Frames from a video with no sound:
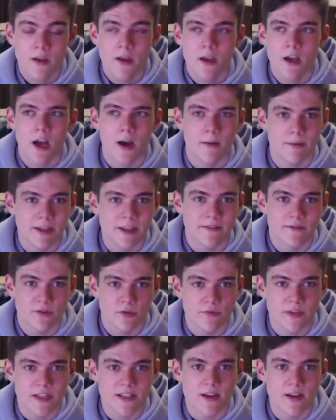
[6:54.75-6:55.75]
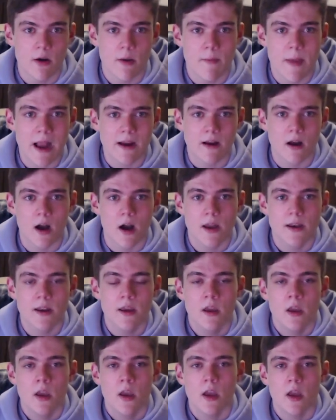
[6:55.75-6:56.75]
and they have to re-sew it back on.
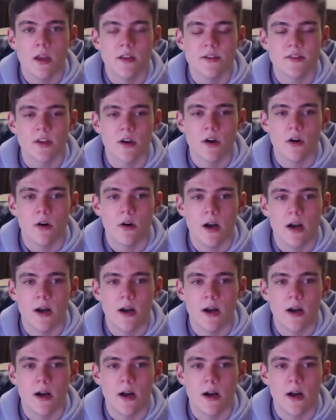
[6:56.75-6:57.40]
And so